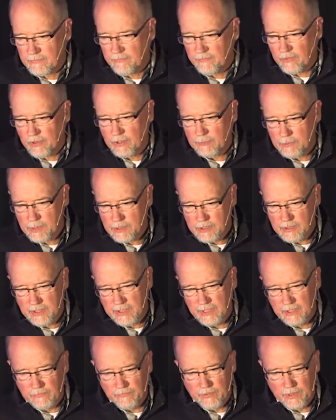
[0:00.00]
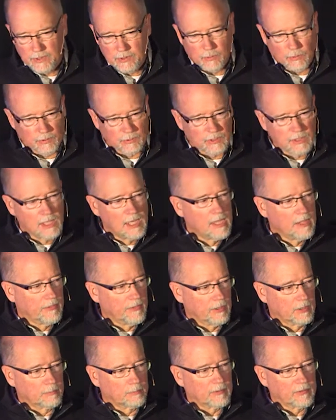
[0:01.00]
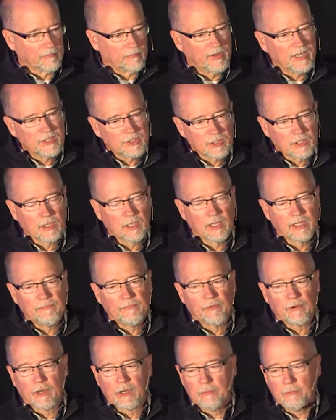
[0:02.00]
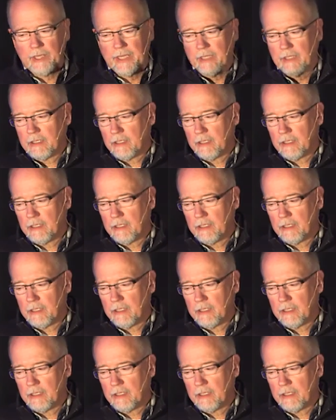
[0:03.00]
farmers and individuals that are professionally farming,